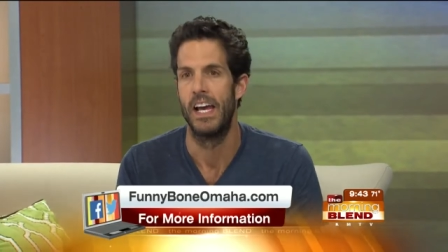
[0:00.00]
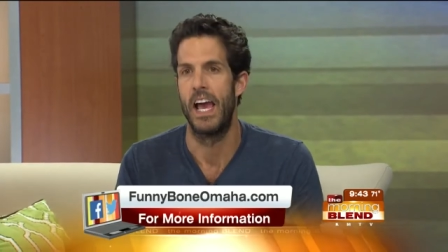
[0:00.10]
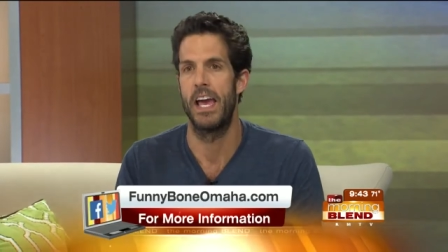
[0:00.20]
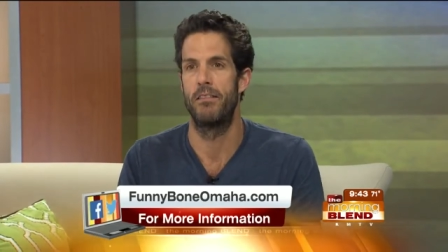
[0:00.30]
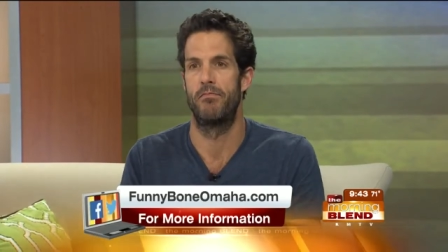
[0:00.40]

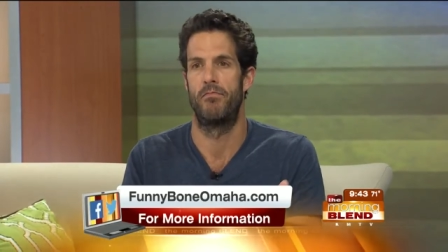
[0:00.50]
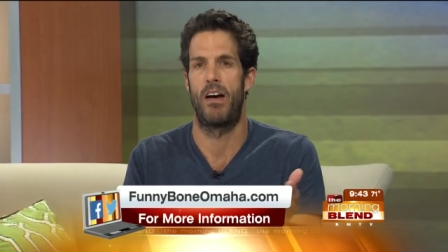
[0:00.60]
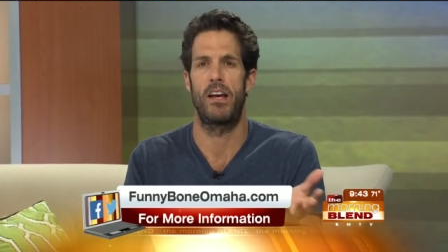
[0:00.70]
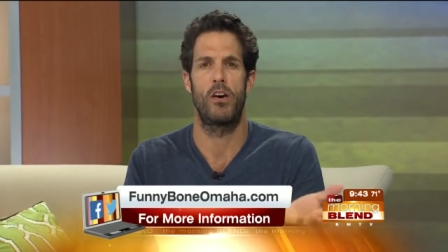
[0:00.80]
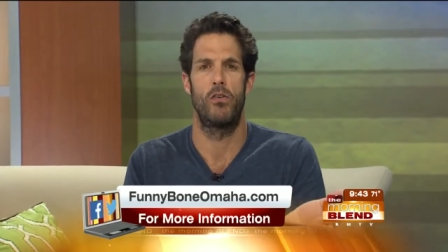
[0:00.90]
And
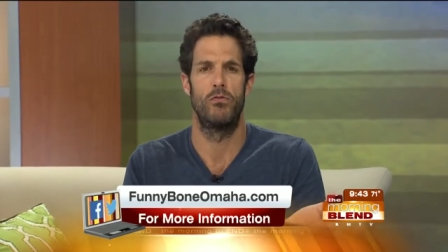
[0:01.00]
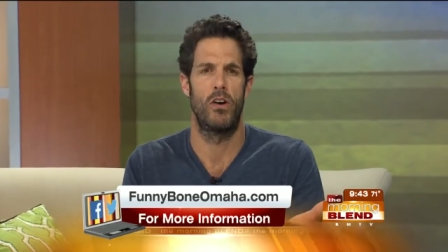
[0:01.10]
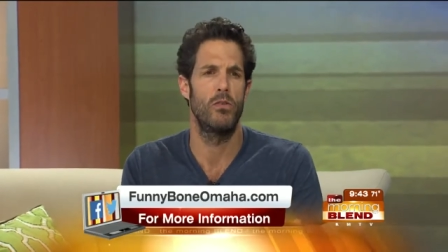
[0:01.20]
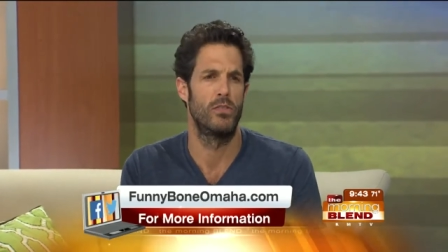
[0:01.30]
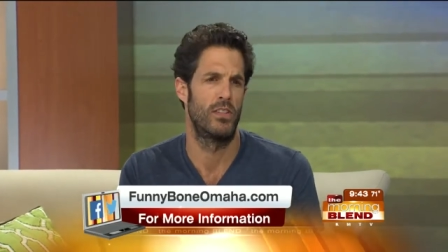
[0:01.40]
I go,
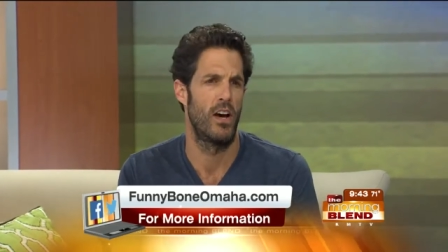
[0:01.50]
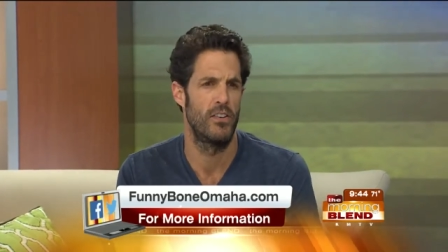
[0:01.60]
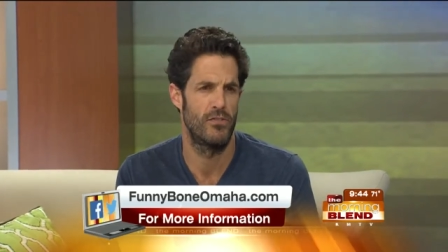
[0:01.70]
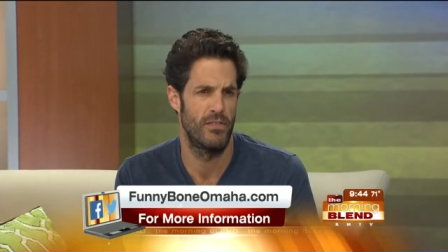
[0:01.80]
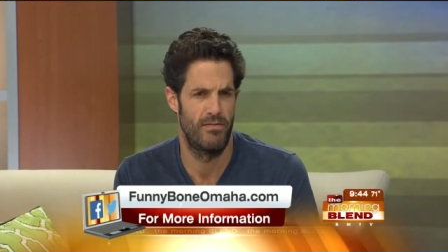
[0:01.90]
oh, it's
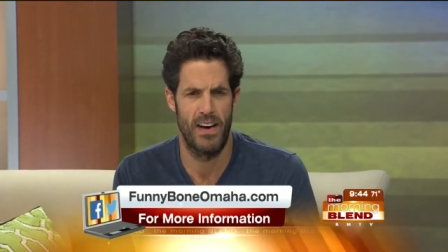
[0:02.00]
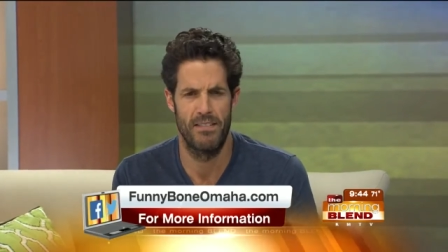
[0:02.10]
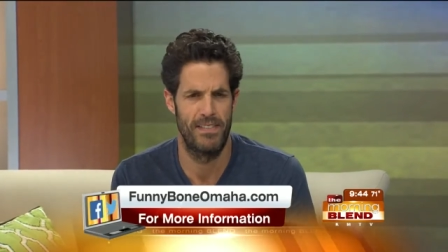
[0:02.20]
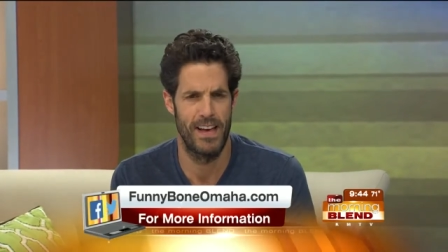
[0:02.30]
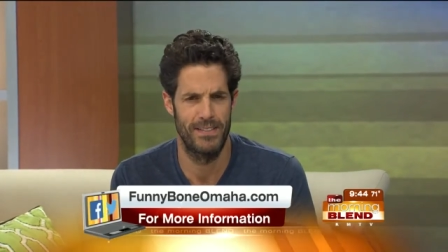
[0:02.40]

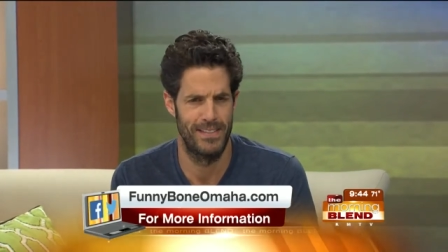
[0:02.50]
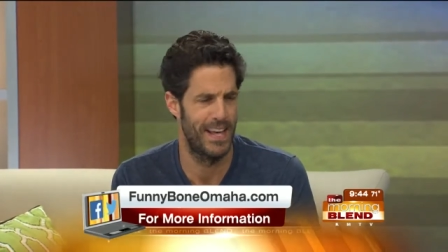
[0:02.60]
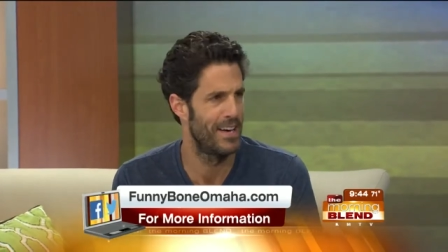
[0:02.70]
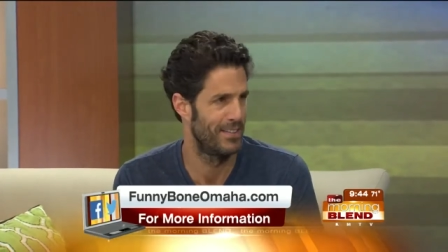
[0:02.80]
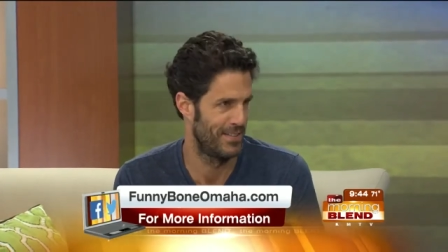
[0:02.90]

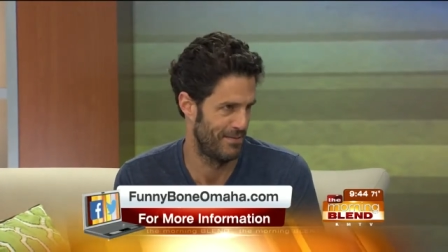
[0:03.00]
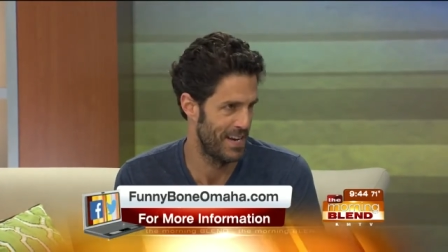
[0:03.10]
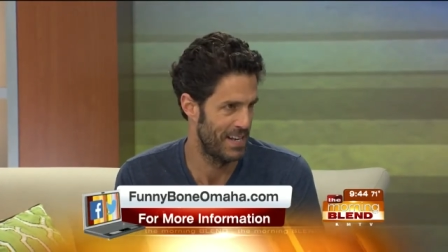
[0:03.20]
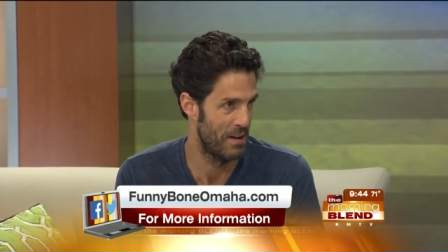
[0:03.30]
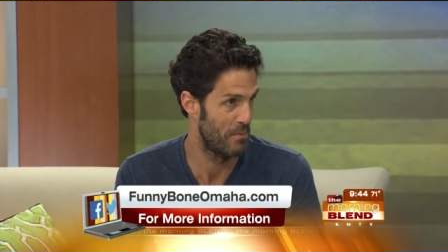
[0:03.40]
$105,000,
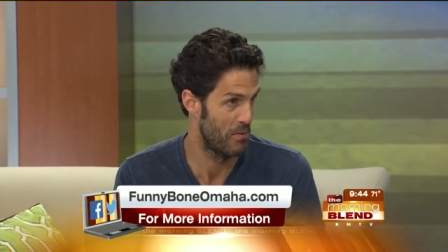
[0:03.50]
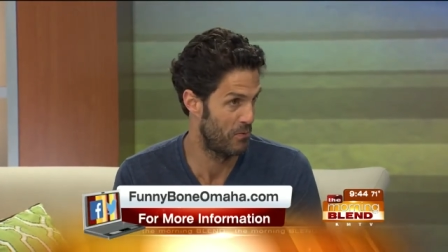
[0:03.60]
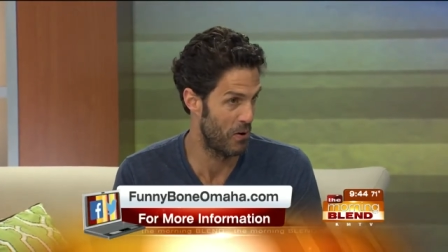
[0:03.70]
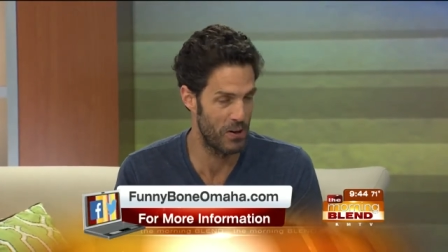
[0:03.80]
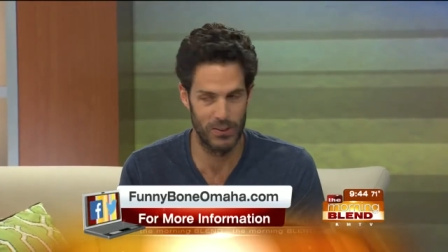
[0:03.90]
right? And my
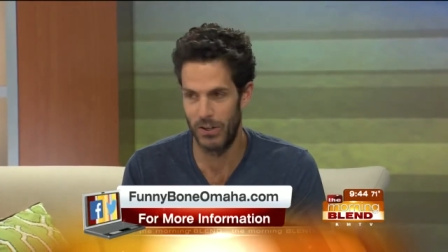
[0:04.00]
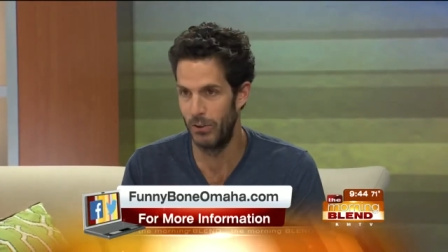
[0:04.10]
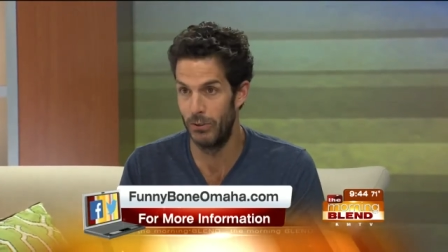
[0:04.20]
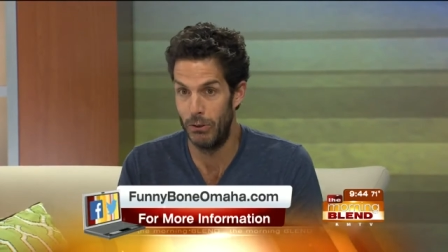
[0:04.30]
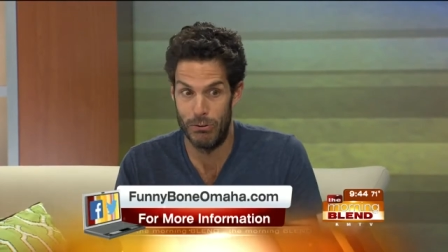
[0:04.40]
father
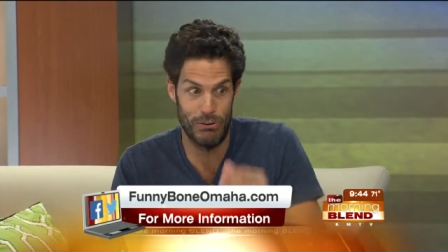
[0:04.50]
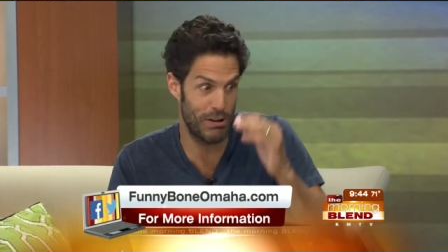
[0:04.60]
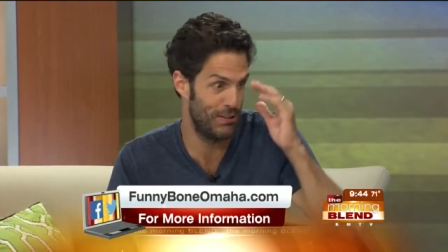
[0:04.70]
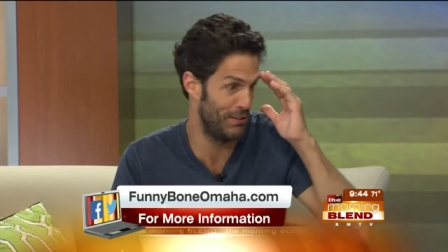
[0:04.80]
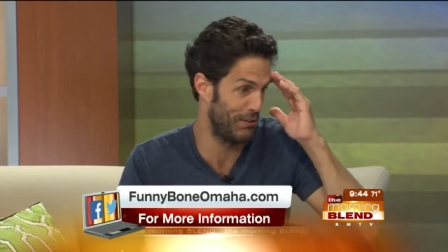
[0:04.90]
goes,
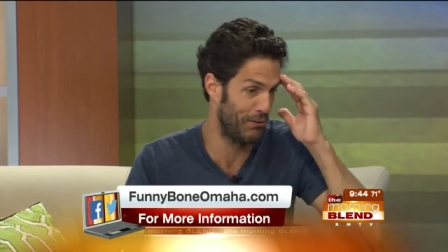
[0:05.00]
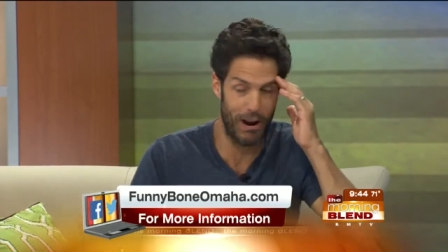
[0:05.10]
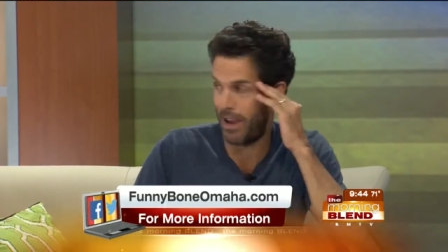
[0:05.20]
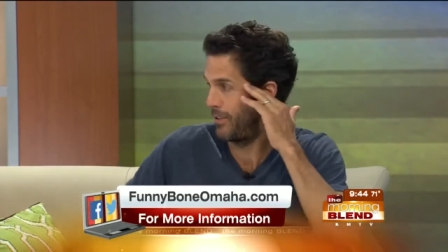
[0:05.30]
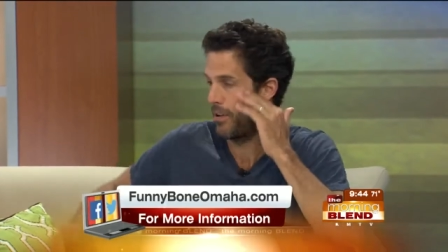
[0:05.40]
Jesus
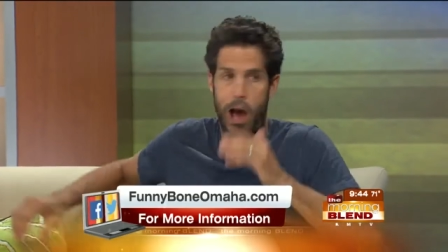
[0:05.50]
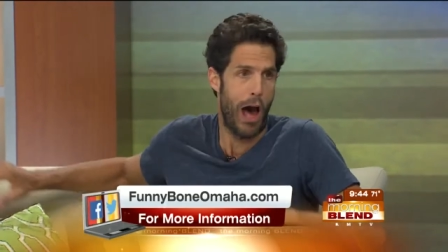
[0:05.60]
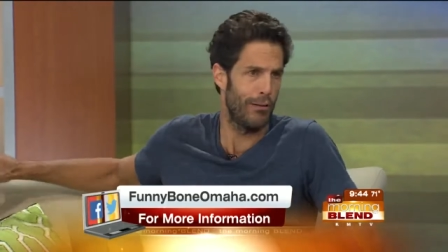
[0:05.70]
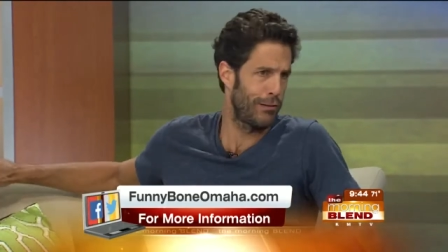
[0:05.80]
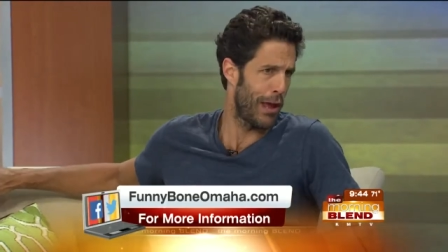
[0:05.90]
Christ,
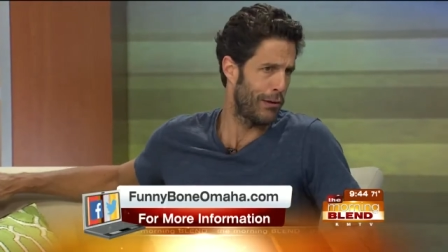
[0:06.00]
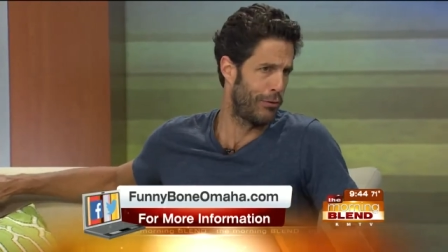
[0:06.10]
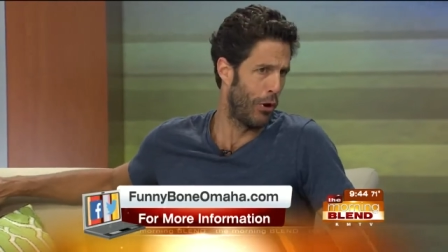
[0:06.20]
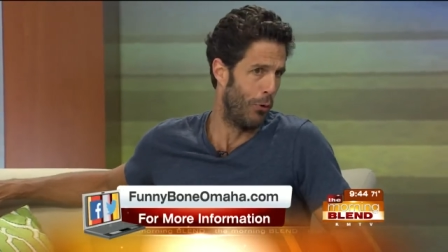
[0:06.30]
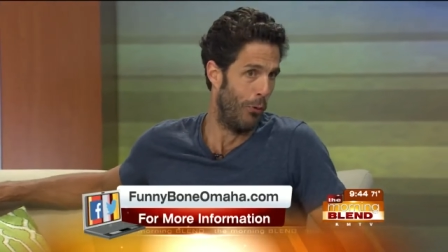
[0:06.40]
I'll take two.